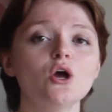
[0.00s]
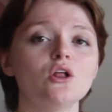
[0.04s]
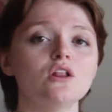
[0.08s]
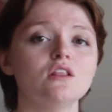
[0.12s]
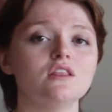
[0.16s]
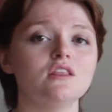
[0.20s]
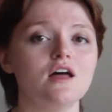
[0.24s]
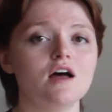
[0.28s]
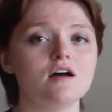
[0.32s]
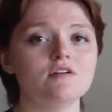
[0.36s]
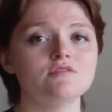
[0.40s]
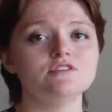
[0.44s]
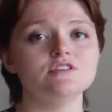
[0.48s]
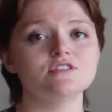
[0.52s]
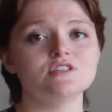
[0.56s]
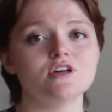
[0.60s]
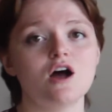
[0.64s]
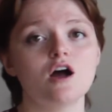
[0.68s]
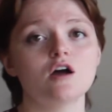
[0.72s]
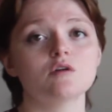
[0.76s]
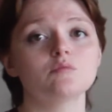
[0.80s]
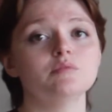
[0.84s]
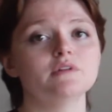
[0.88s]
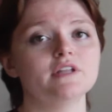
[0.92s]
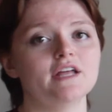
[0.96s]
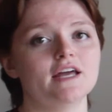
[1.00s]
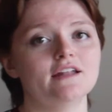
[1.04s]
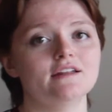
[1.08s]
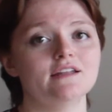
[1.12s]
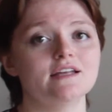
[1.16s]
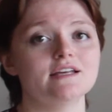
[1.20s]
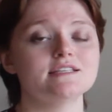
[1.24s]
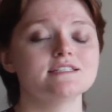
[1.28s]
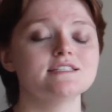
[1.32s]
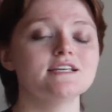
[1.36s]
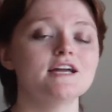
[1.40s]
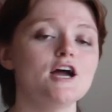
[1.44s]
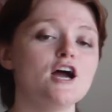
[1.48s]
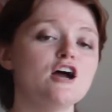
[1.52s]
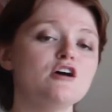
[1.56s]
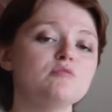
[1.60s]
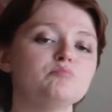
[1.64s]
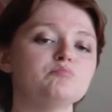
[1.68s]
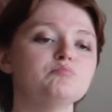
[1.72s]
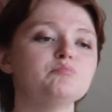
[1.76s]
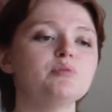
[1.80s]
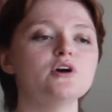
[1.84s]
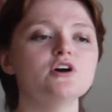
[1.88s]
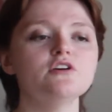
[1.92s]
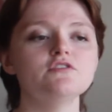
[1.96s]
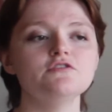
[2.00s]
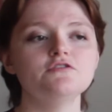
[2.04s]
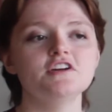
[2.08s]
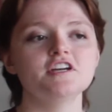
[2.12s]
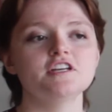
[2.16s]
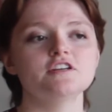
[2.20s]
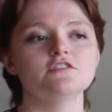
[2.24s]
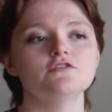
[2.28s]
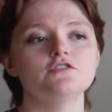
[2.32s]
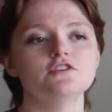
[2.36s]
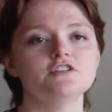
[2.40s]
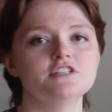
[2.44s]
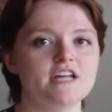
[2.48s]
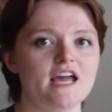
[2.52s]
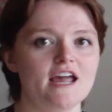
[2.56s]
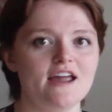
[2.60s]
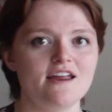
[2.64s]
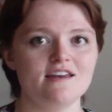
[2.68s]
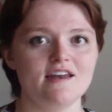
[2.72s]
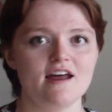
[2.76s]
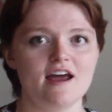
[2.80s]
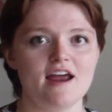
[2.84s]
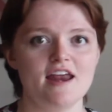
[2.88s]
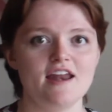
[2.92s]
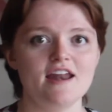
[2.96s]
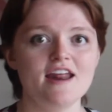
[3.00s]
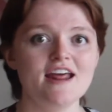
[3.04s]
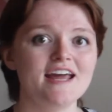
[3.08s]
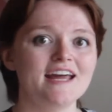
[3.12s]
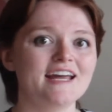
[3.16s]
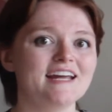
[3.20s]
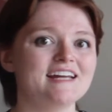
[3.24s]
love song playlist, perfect for date night.